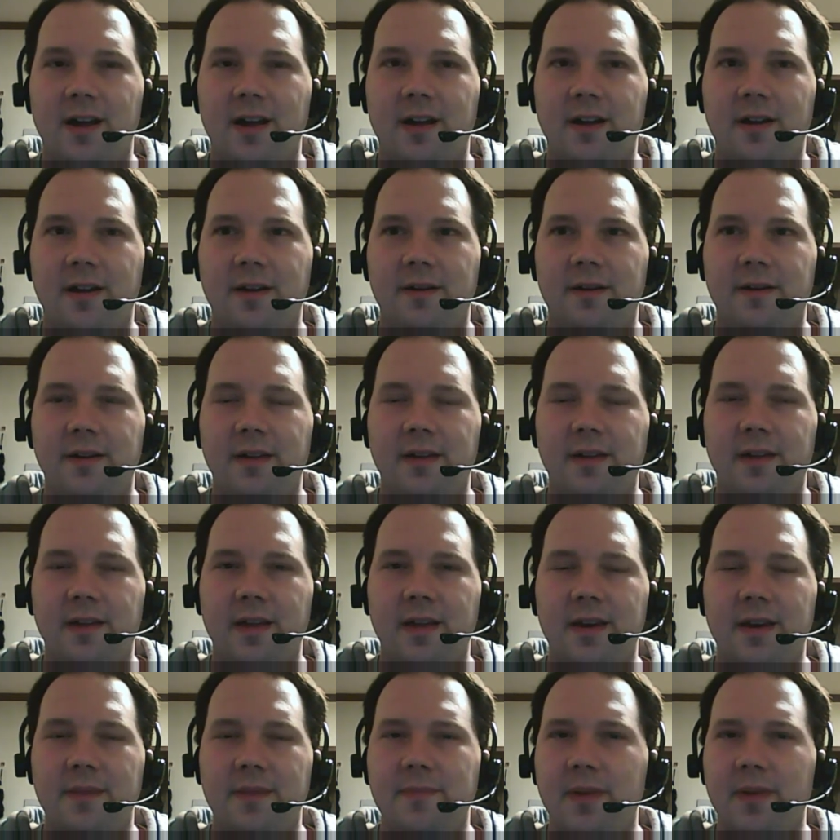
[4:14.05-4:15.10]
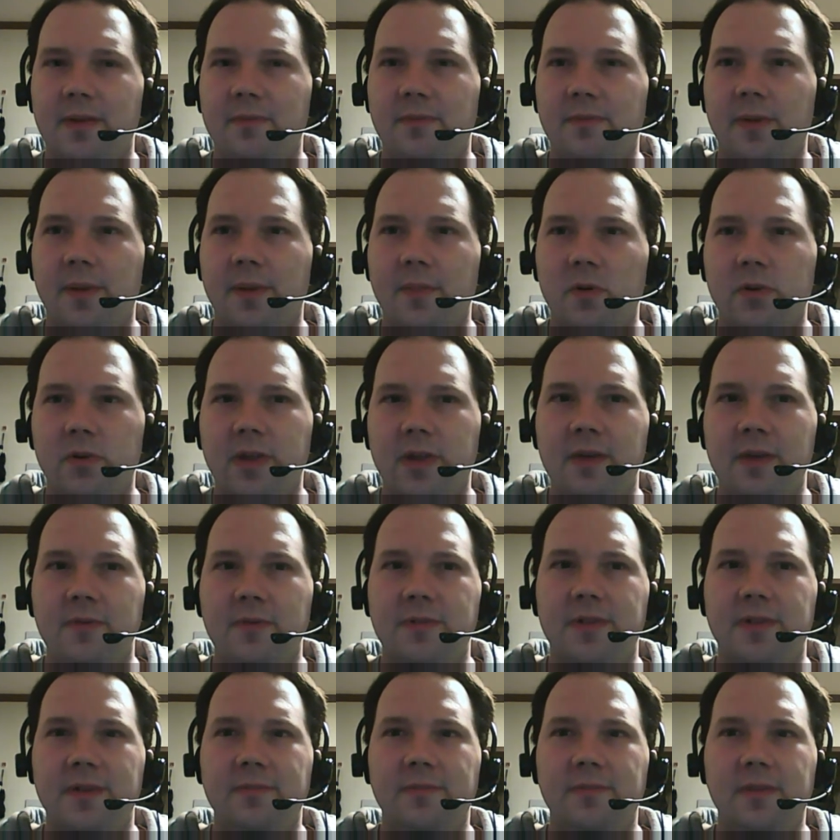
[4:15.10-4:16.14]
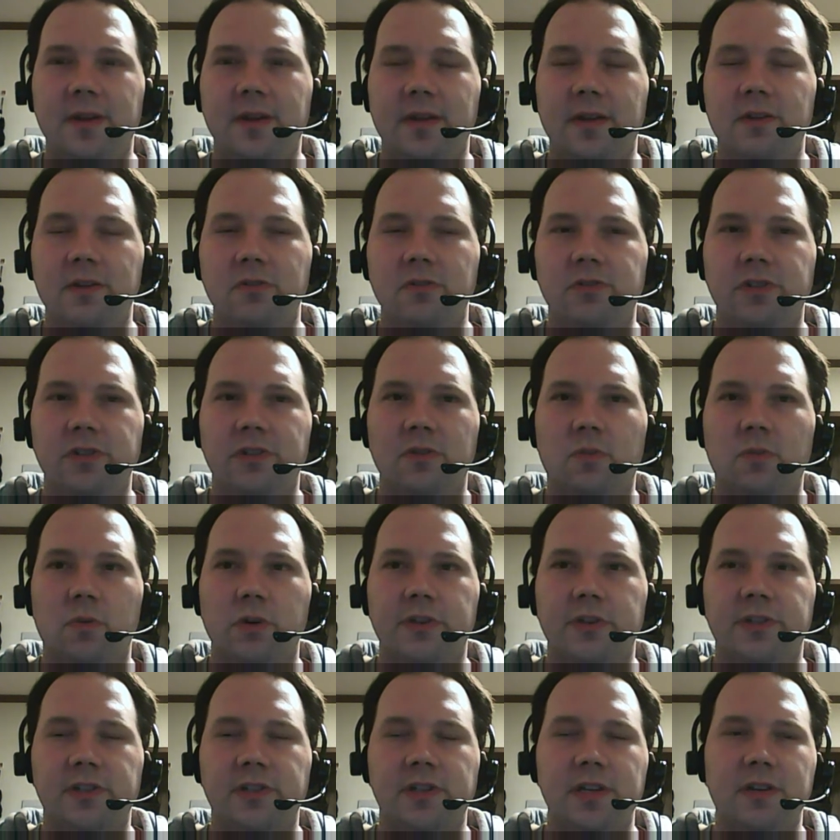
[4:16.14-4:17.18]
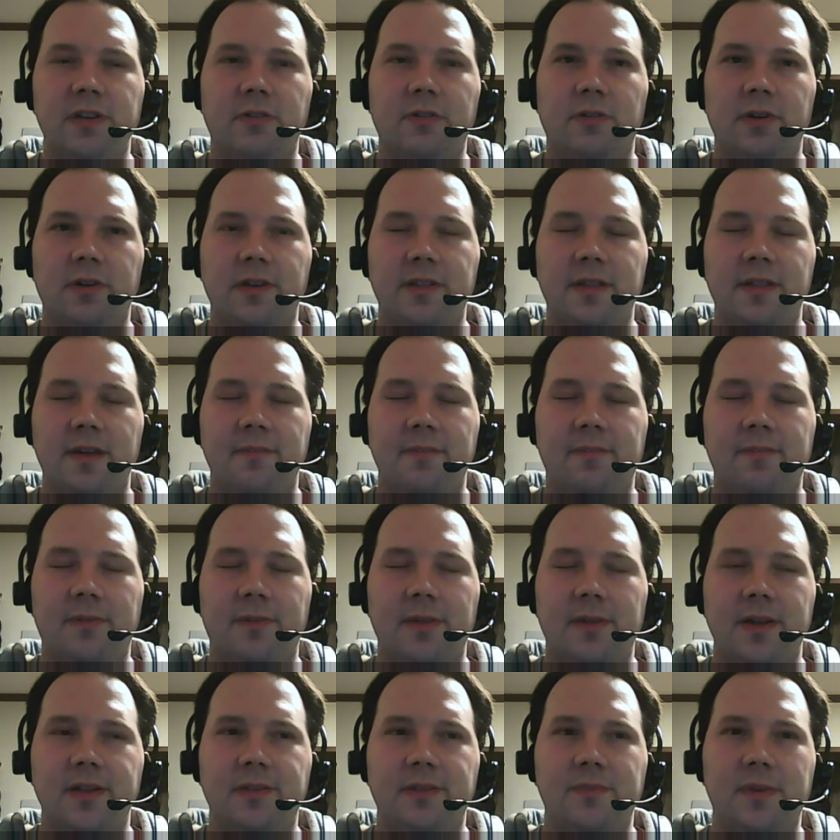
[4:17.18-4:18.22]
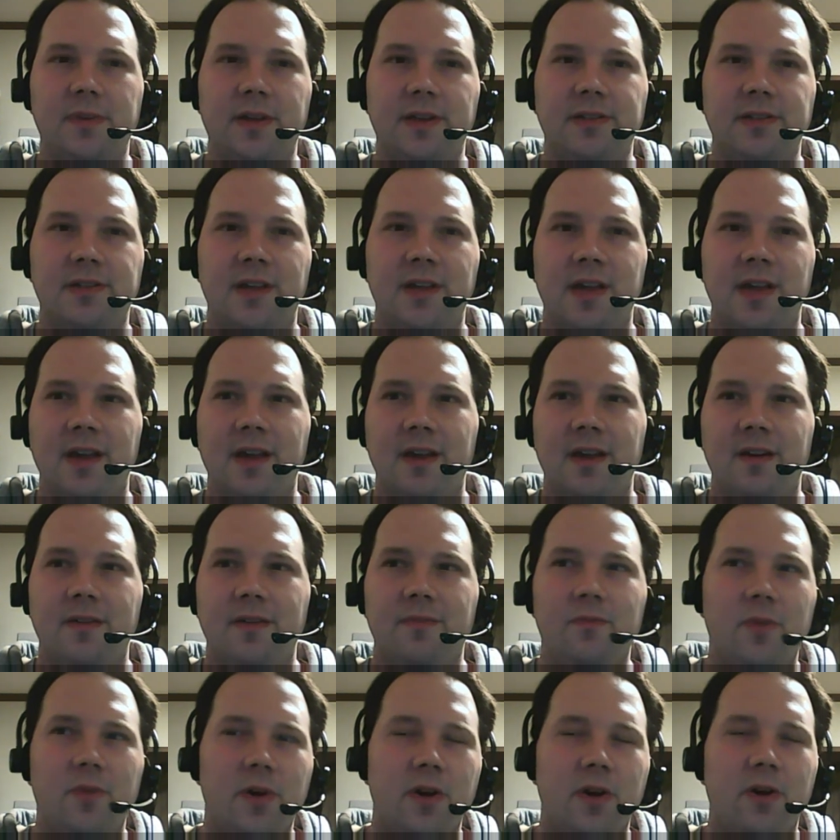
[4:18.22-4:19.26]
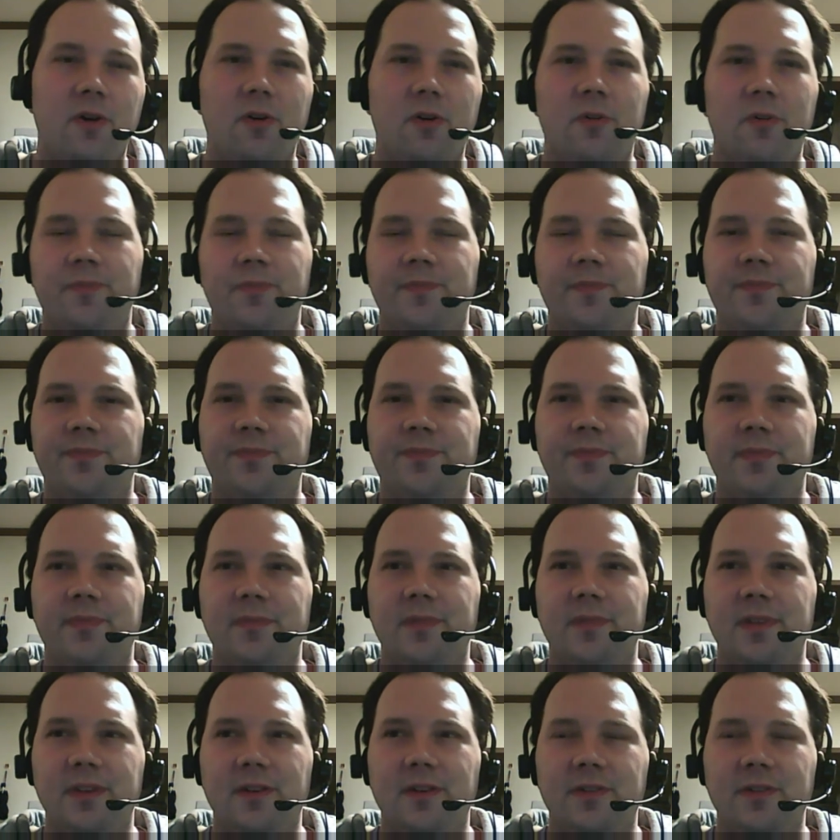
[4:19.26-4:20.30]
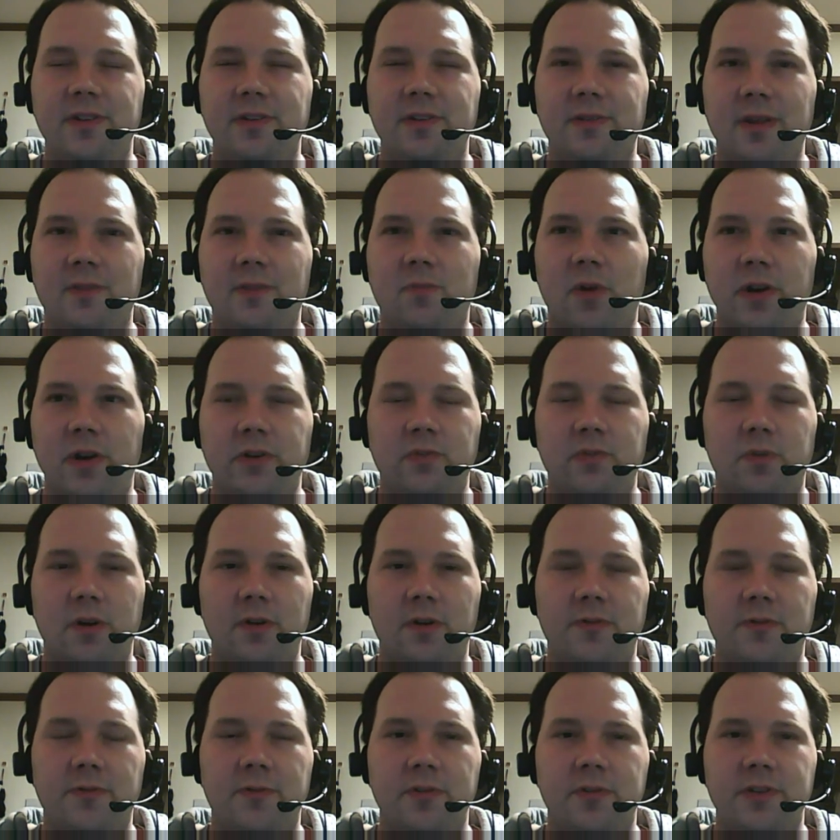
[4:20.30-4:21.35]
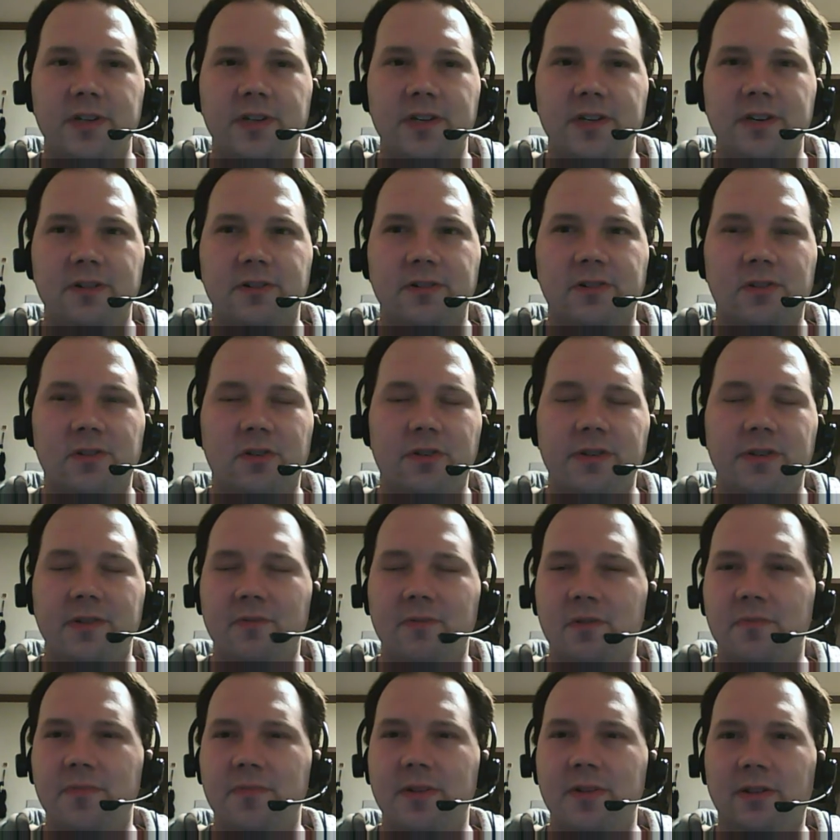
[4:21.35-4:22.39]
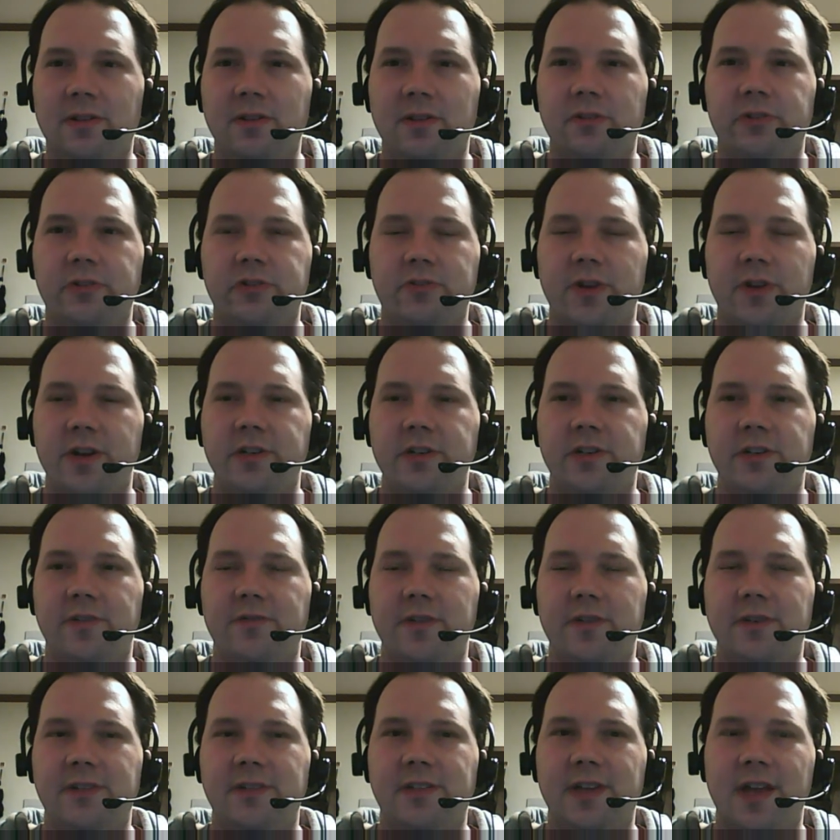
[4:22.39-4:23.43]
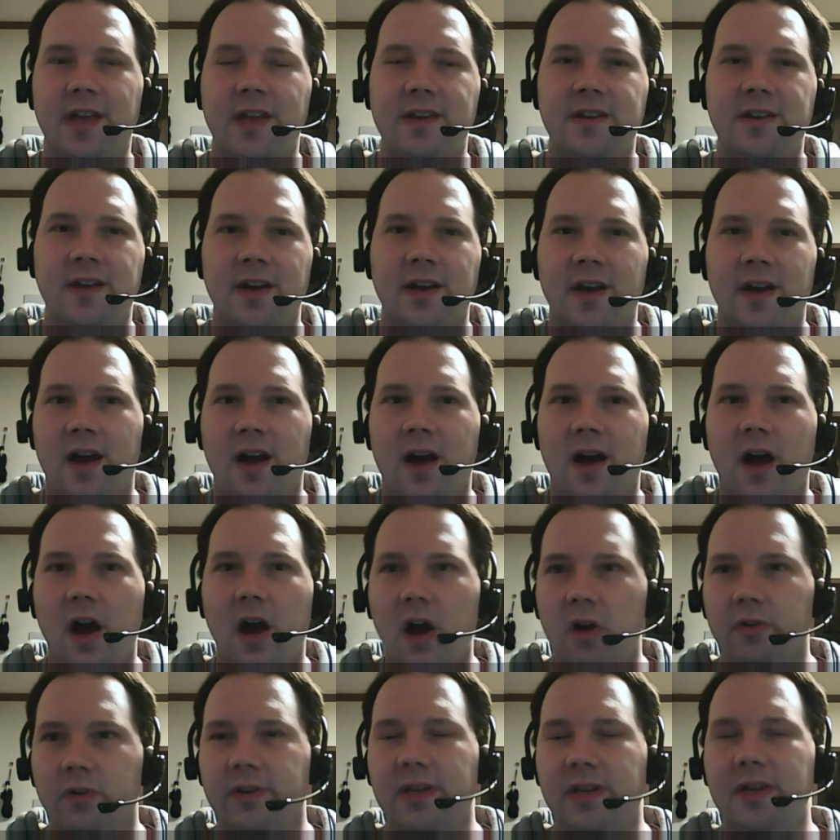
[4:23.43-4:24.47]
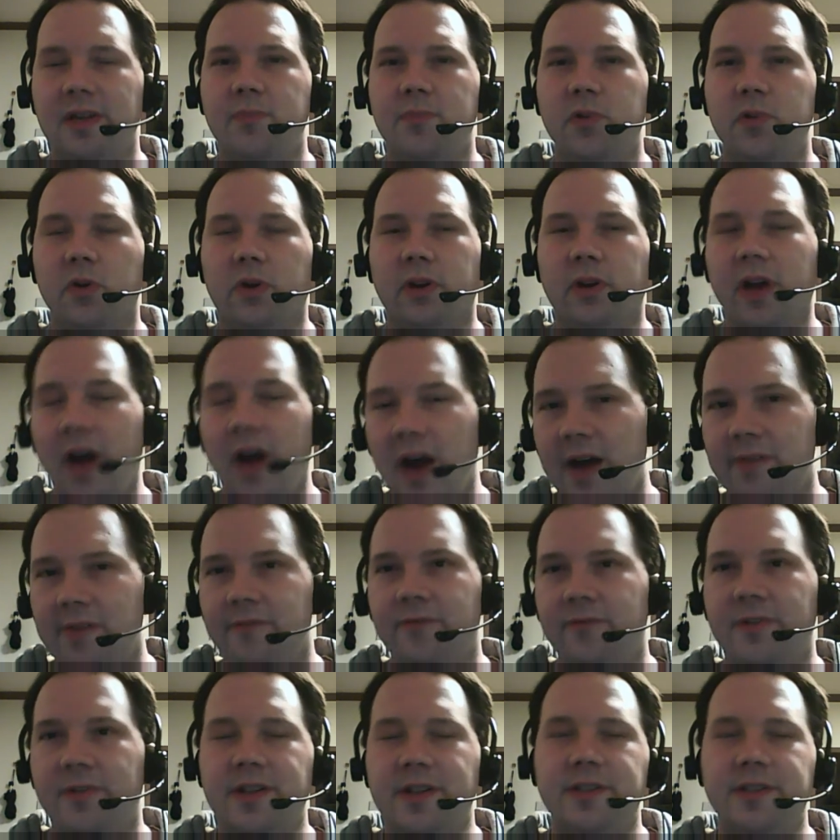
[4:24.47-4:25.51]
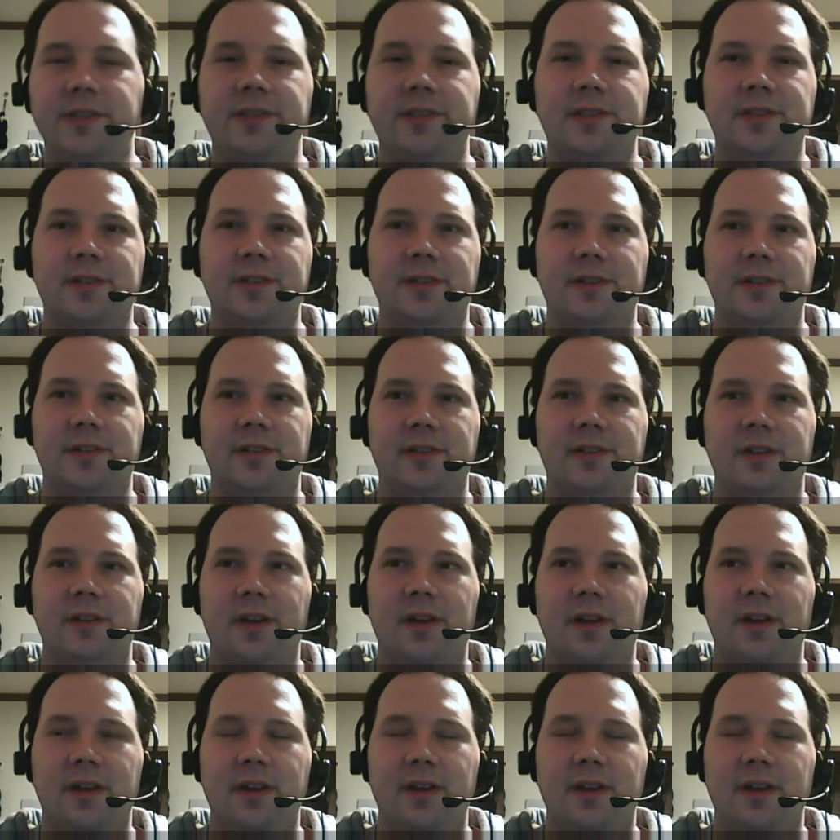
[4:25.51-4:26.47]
Uh, and I'm not I'm okay with him using the word secret in that place because well, you know, he's like what 12, 13 years old. It would have been a little strange if he'd said, "I'll keep your confidence."